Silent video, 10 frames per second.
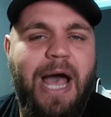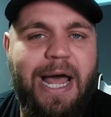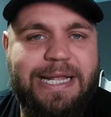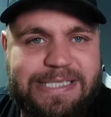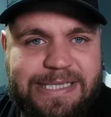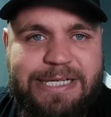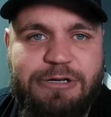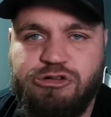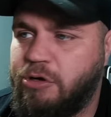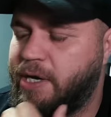And it's
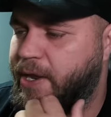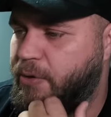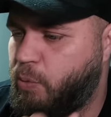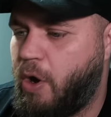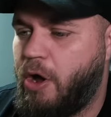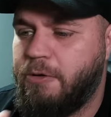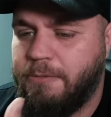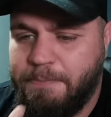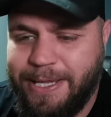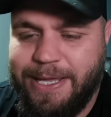literally one
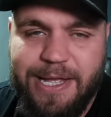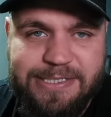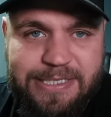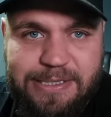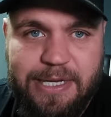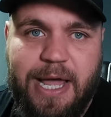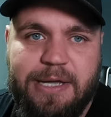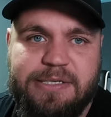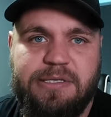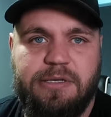begets the
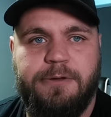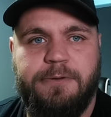next.